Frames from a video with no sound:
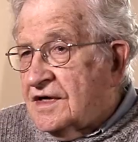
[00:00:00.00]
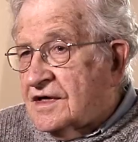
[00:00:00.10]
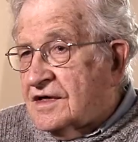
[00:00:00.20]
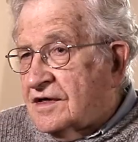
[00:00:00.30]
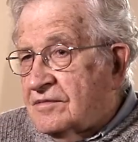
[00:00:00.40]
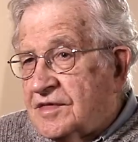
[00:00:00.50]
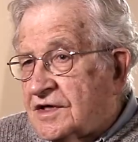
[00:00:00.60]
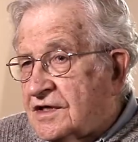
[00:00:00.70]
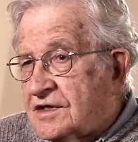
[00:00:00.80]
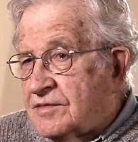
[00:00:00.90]

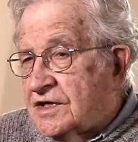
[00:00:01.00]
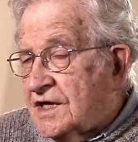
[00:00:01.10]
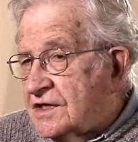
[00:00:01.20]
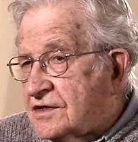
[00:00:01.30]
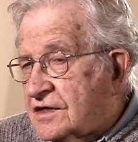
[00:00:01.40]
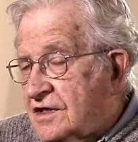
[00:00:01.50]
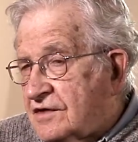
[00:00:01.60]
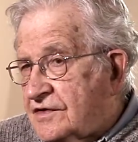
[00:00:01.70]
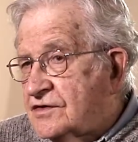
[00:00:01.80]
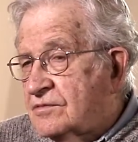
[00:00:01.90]
But that's a kind
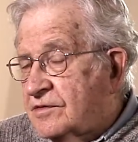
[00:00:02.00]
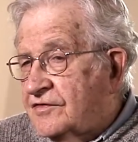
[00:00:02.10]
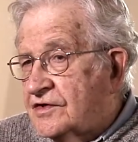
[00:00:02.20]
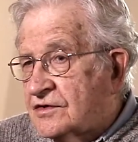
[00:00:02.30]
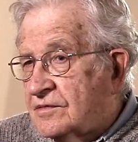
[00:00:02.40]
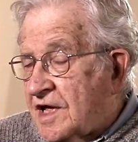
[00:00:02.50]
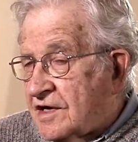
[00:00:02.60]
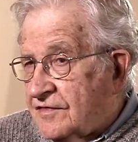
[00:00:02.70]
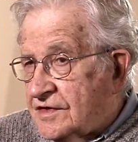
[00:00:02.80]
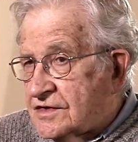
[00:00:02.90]
of a superficial
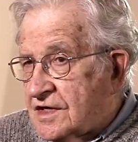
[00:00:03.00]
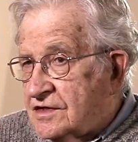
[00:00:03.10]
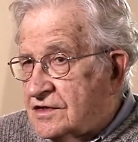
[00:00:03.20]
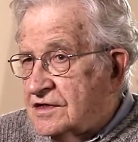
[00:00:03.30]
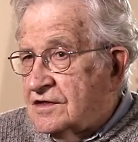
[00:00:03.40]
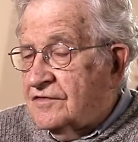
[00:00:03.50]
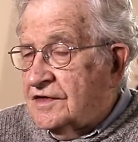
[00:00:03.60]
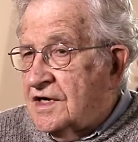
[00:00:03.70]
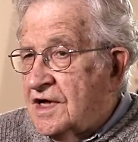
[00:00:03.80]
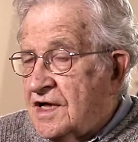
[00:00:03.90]
manifestation of
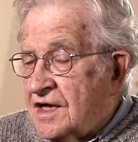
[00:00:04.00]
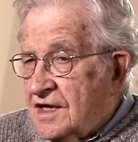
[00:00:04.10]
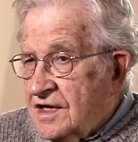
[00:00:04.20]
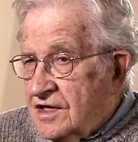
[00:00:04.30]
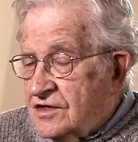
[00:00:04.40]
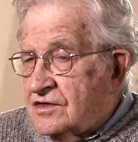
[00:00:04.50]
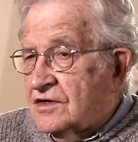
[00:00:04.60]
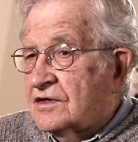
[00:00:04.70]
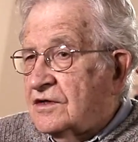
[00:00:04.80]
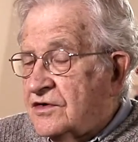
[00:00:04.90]
an
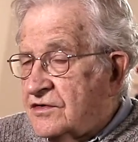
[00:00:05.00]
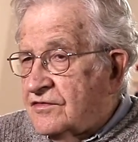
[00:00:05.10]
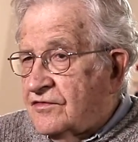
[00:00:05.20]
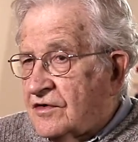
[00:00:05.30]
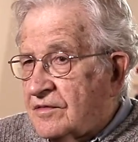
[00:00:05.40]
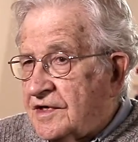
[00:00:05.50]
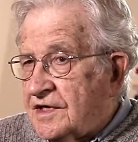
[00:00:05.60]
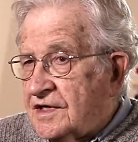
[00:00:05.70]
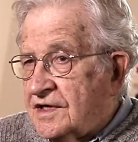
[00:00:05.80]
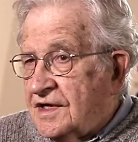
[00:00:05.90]
internal
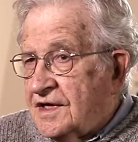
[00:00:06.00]
uniformity.